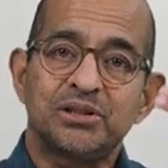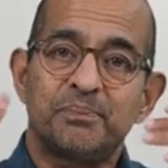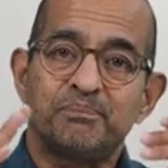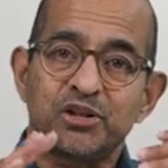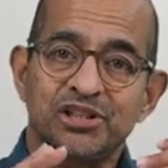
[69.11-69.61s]
the
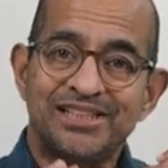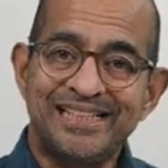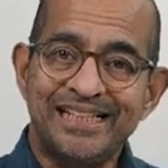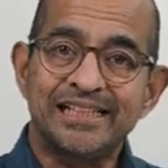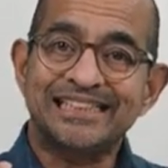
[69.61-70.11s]

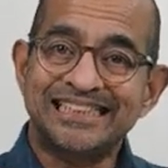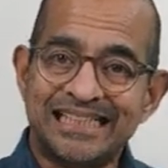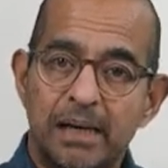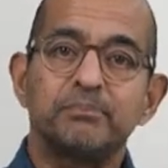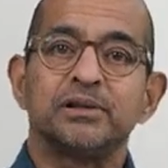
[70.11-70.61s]
posterior
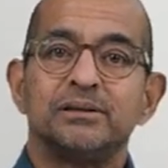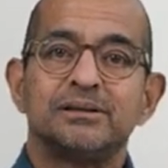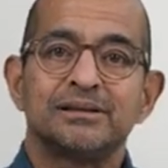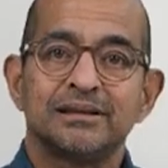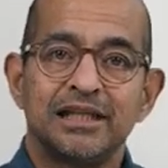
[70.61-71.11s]

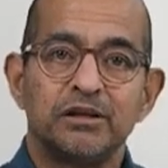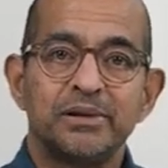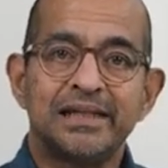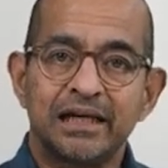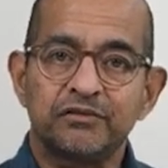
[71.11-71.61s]
samples that
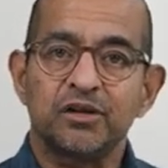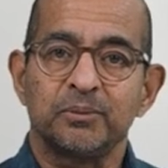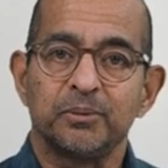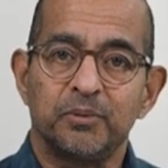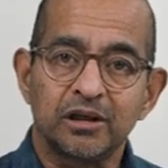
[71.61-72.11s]
we get
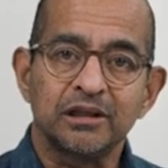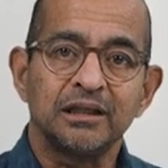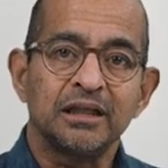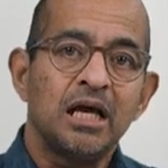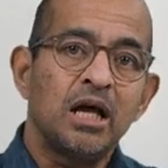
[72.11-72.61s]
from the model.